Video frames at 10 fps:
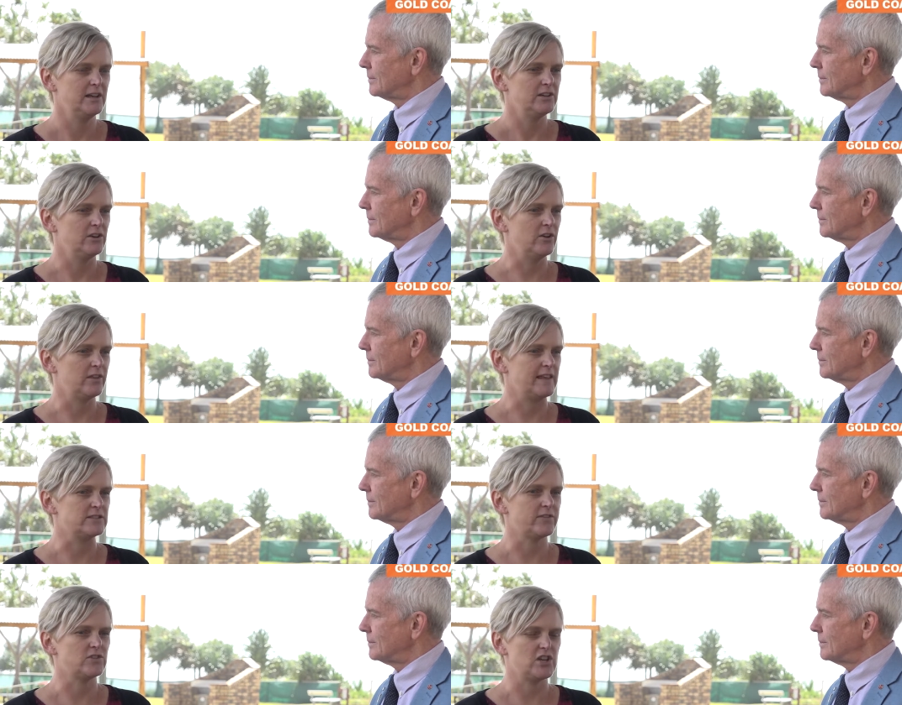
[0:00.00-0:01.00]
Speaker 1: you know
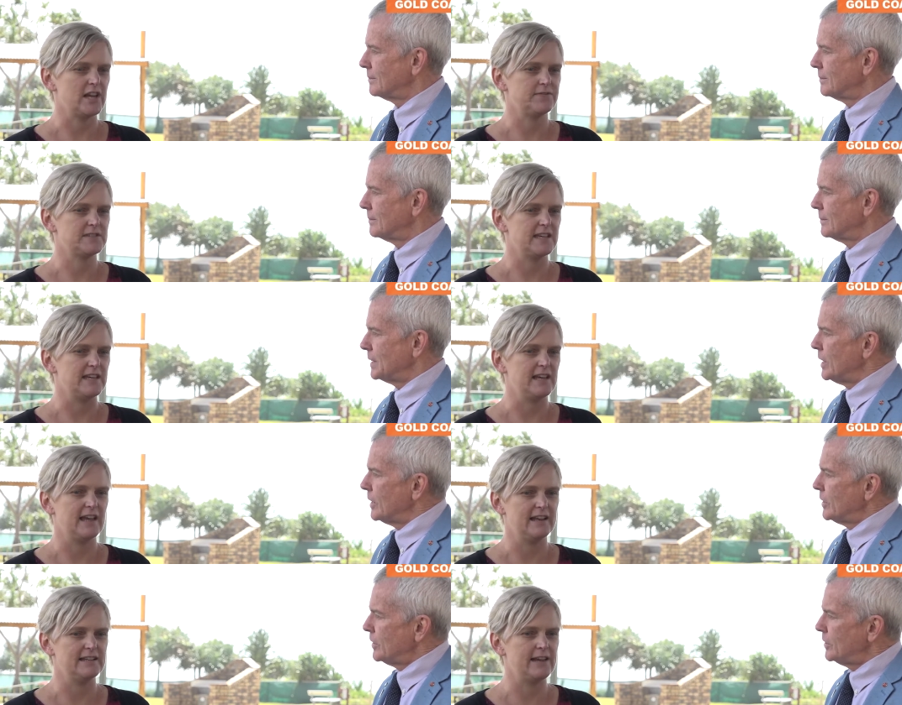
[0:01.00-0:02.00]
things like the GFC
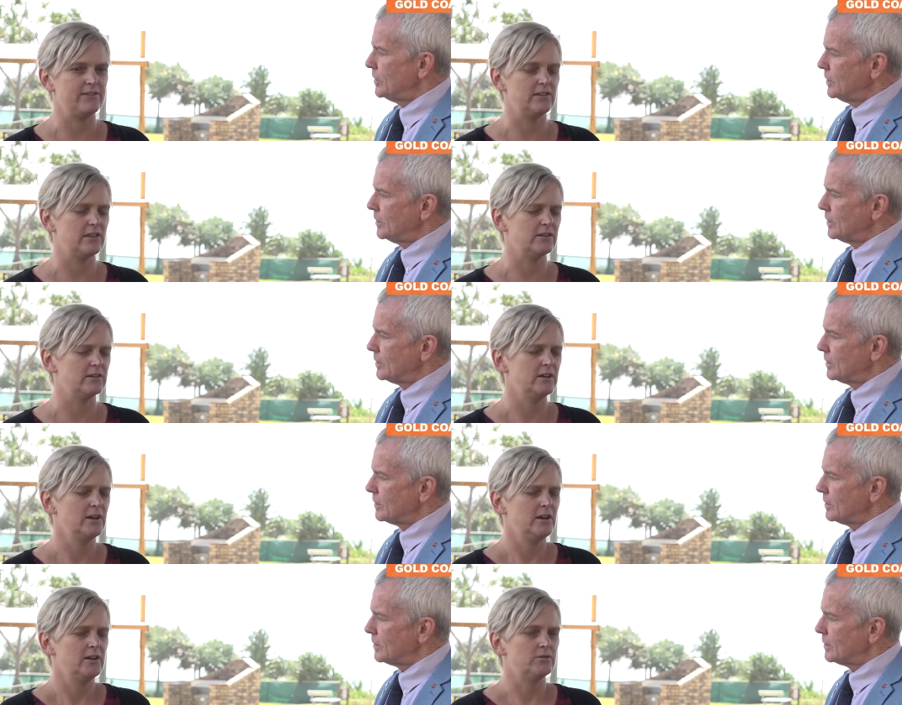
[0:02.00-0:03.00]
and even the
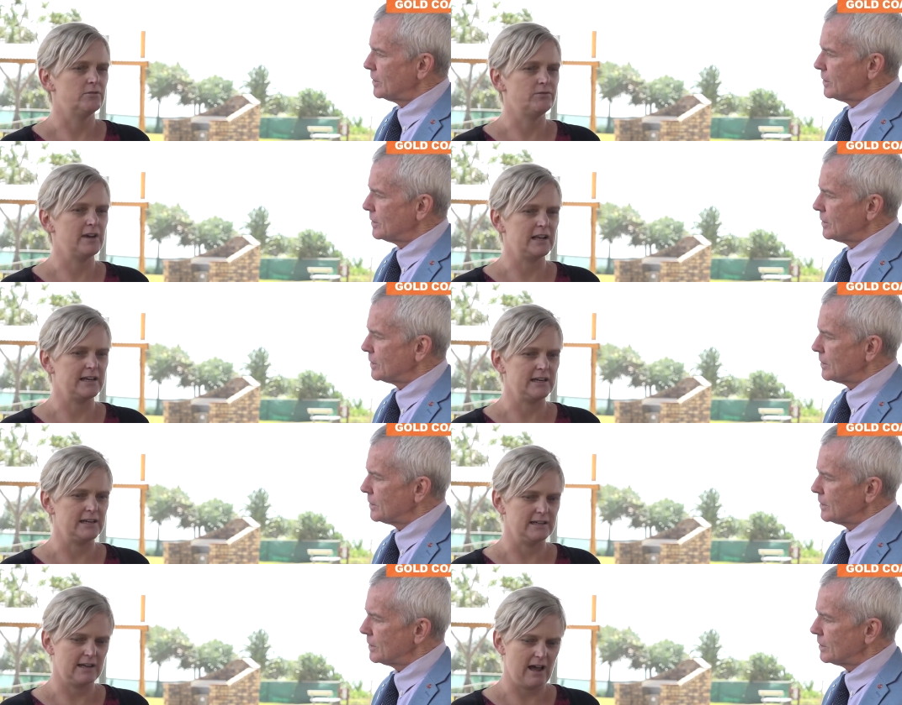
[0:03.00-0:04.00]

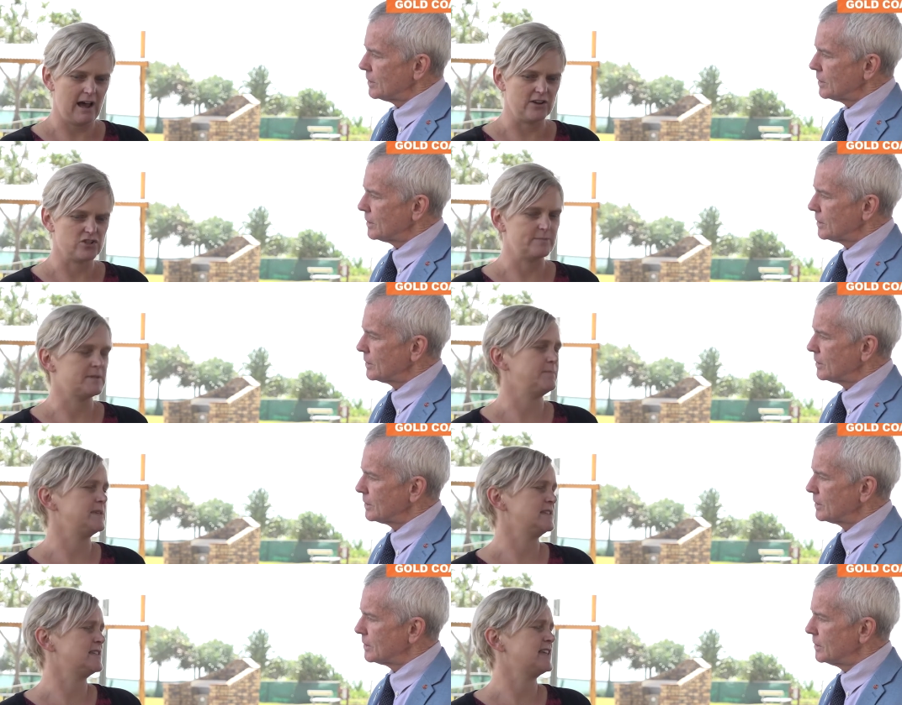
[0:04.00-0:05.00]
really hardships that
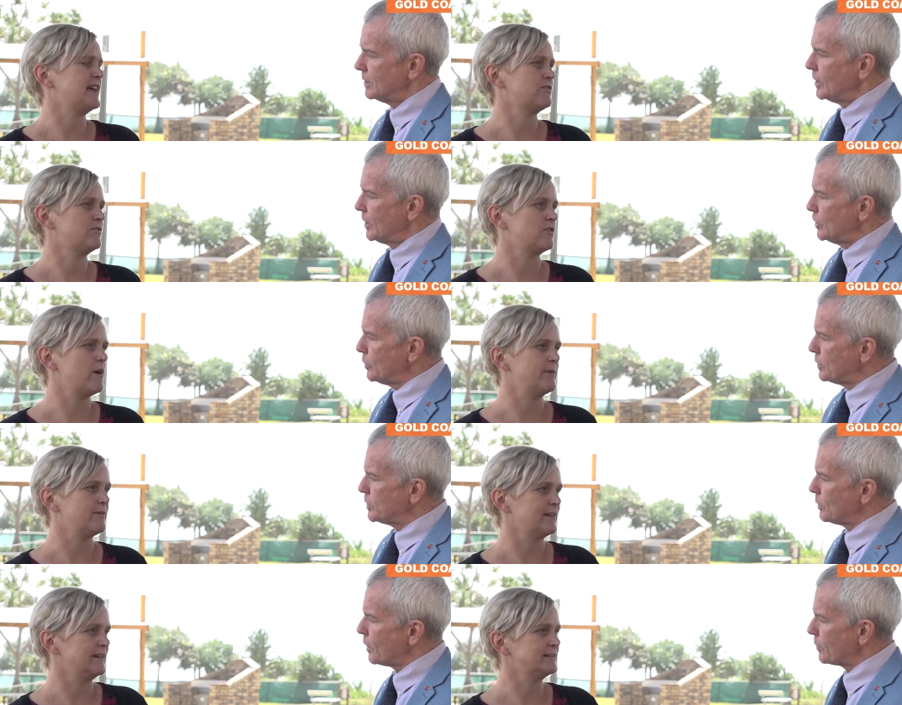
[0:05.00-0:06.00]
businesses had through the. You would
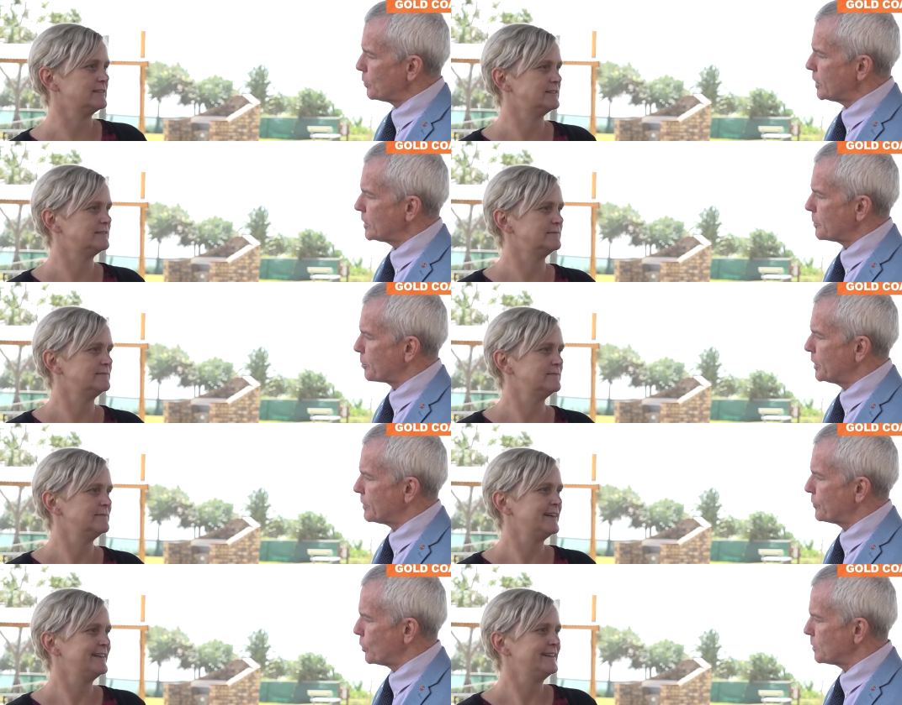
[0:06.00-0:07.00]
do
Speaker 2: a lot of work as a
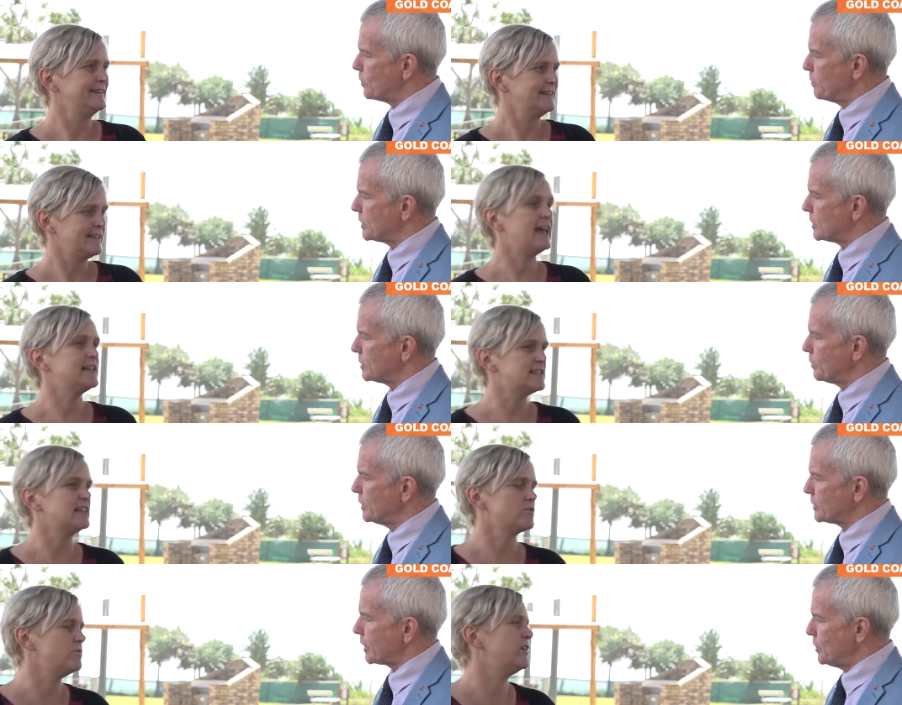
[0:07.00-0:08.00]
printer for small businesses, yes,
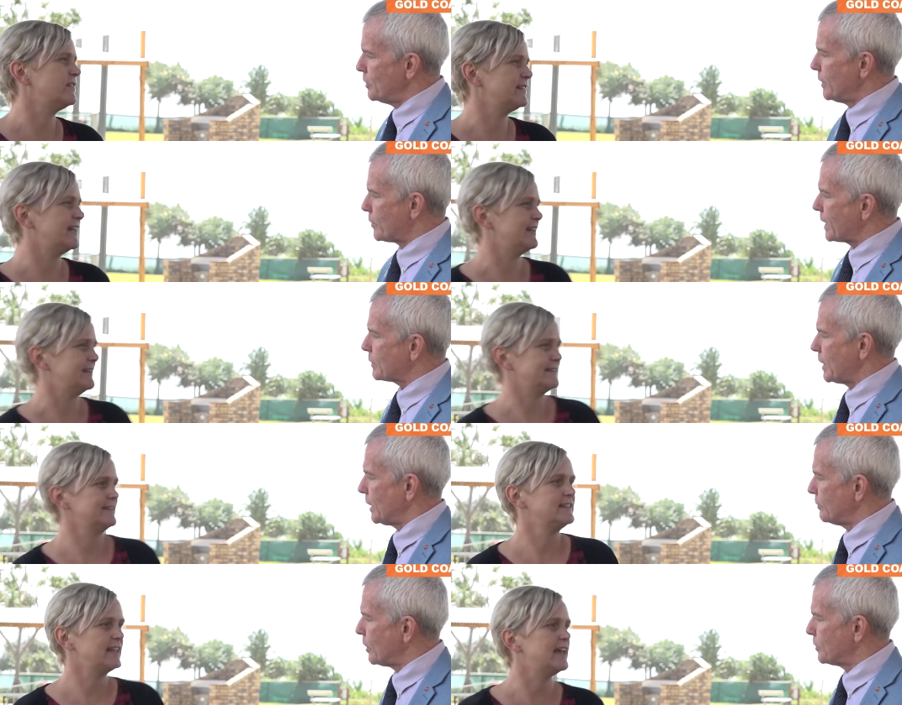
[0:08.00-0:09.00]
wouldn't you? So you'd interact yeah, a
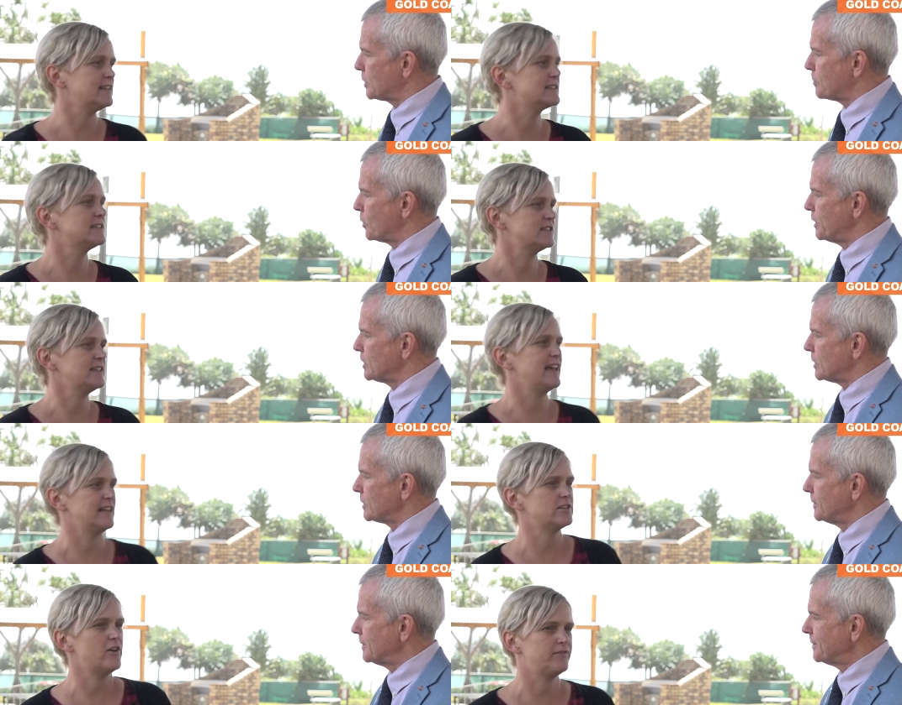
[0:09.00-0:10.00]
hell of a lot yes, with small business.
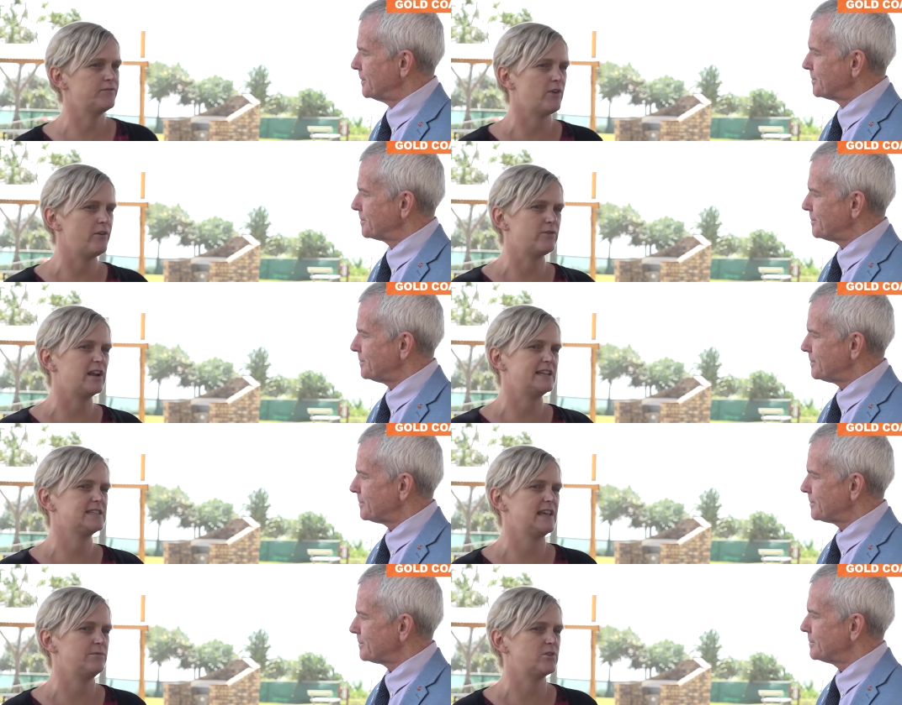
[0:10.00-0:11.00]
Yeah, so
Speaker 1: I've, I've really
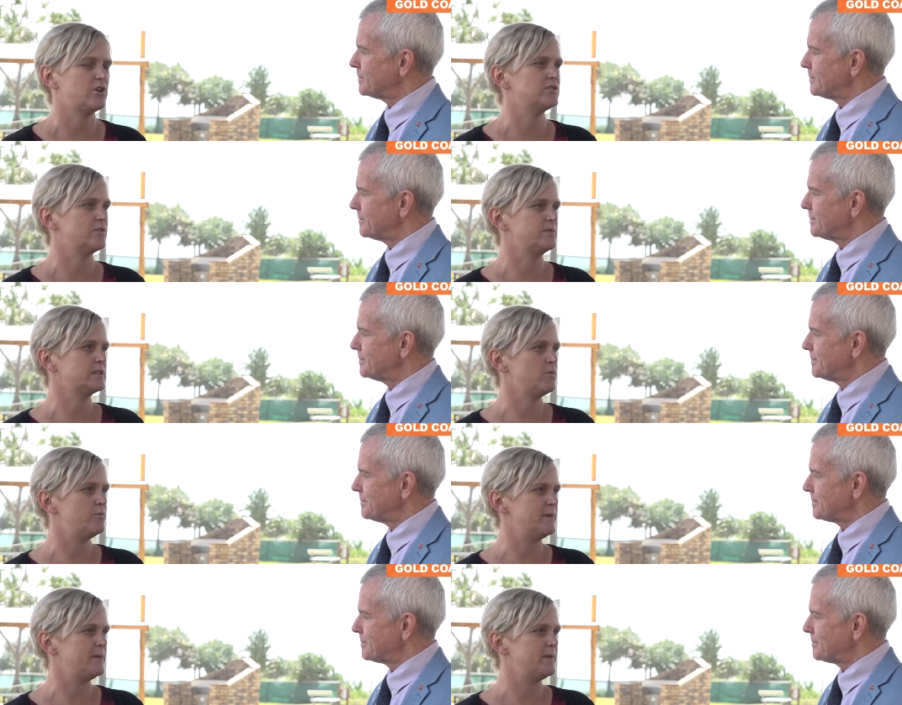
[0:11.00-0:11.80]
seen what goes on with small